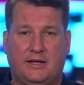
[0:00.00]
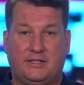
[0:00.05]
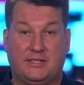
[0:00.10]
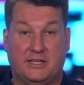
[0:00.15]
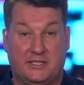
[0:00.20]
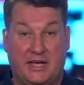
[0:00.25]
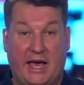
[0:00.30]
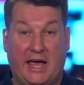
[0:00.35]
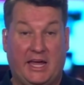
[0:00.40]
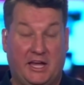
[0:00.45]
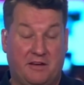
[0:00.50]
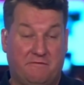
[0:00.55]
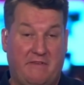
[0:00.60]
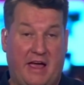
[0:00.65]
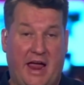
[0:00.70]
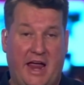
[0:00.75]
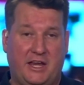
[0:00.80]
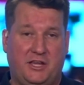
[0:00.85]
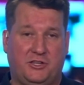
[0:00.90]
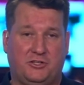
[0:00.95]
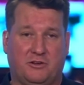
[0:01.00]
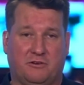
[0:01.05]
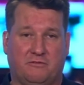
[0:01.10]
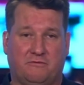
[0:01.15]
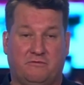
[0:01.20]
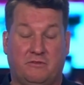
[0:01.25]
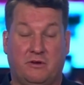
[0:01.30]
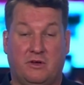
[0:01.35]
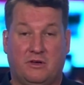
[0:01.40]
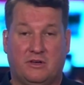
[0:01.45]
to take advantage
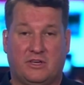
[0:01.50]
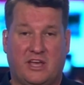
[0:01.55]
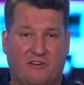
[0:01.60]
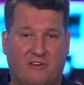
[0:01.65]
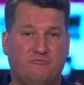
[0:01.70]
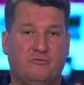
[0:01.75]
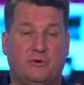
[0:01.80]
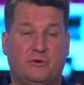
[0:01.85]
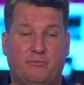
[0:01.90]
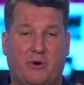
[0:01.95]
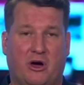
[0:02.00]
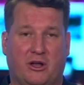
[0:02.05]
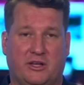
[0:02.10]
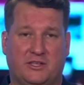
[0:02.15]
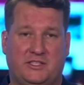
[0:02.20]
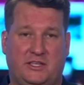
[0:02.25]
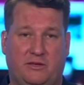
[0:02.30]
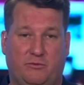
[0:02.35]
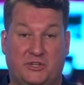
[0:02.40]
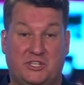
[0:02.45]
of government policy